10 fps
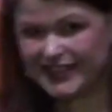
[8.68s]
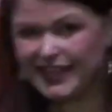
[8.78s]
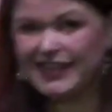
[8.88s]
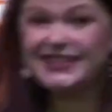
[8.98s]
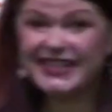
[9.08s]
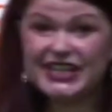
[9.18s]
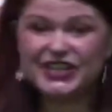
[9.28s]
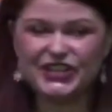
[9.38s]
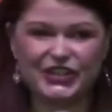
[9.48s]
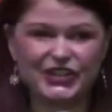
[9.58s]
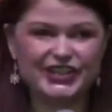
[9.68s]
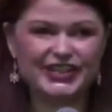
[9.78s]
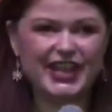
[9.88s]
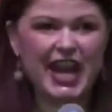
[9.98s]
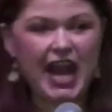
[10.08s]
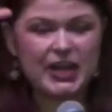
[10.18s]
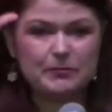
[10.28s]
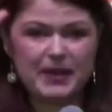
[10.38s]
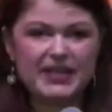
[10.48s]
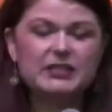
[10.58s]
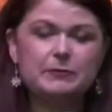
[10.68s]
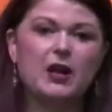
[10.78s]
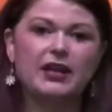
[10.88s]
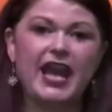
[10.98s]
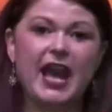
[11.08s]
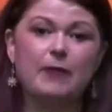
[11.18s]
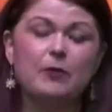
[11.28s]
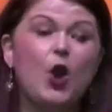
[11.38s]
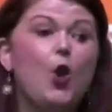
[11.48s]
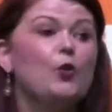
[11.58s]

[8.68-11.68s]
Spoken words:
a t-shirt, and a baseball cap,